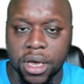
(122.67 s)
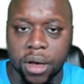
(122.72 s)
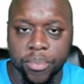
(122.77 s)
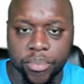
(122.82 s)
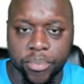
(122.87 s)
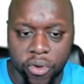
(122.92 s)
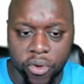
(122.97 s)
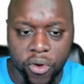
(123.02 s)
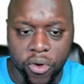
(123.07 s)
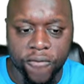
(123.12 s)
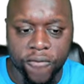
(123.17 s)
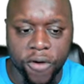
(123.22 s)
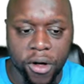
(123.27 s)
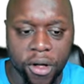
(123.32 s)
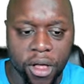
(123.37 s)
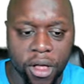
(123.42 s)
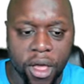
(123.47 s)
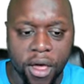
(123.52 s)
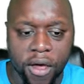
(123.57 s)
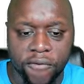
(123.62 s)

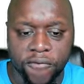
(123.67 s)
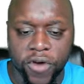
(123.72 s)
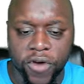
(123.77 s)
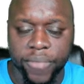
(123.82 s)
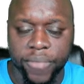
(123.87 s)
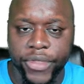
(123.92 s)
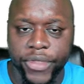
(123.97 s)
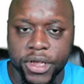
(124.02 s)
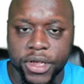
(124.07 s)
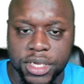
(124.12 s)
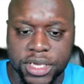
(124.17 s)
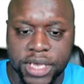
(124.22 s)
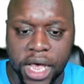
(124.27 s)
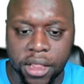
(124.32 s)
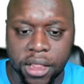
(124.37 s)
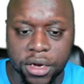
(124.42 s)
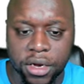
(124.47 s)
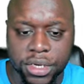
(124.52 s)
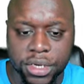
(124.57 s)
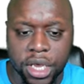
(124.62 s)
approval from the
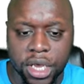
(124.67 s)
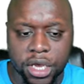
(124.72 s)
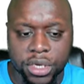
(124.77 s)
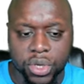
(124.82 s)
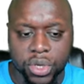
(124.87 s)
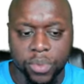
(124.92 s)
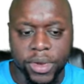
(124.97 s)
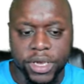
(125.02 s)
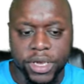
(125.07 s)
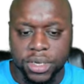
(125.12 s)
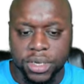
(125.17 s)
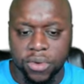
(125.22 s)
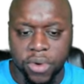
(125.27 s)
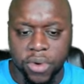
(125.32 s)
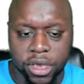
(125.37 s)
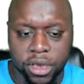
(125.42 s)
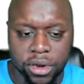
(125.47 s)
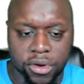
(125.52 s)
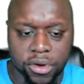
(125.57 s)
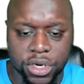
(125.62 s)
sellers. So basically
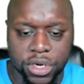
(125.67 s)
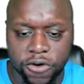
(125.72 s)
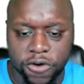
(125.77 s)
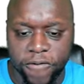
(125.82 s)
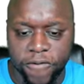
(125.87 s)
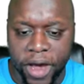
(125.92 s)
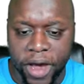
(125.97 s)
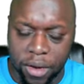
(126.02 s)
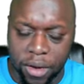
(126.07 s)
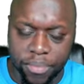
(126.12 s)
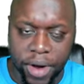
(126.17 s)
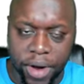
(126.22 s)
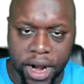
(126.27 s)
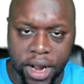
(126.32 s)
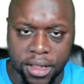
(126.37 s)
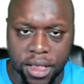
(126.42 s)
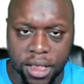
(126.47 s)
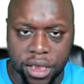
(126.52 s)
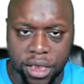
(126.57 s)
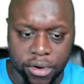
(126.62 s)
what you do is you find a
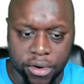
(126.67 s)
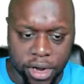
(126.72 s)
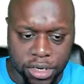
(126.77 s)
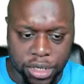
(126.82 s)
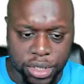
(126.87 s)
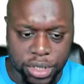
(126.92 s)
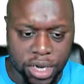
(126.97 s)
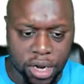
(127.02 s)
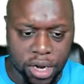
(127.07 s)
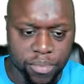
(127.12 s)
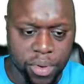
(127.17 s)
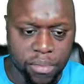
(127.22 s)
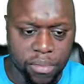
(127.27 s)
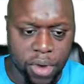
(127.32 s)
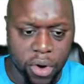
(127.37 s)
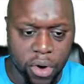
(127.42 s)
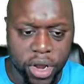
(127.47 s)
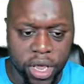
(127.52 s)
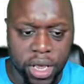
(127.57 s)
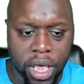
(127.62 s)
product that you're interested in
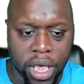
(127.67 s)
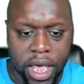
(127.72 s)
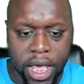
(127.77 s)
promoting,